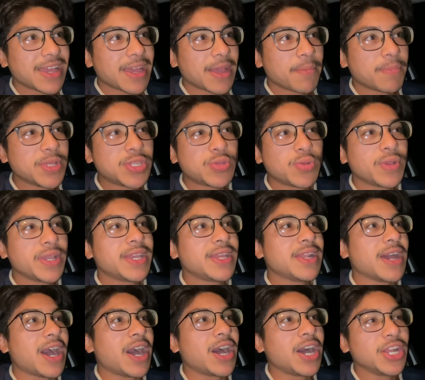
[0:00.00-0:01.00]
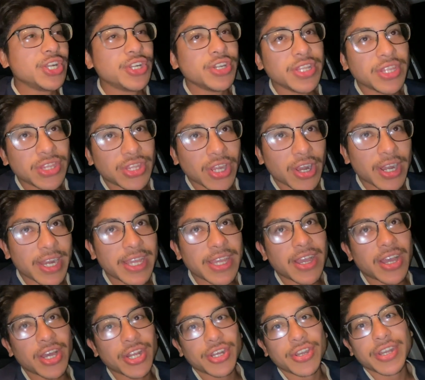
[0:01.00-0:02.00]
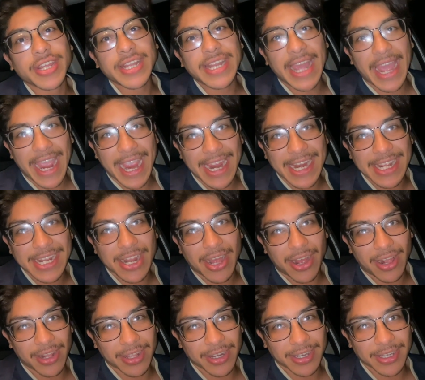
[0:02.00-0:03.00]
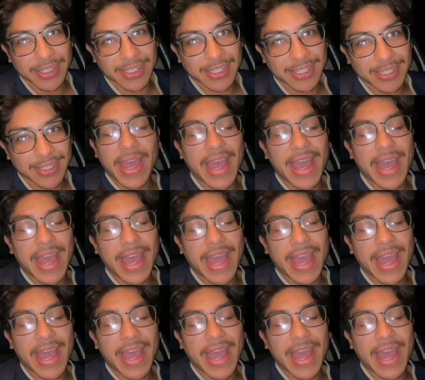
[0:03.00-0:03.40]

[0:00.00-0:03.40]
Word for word: between 130 180 dollars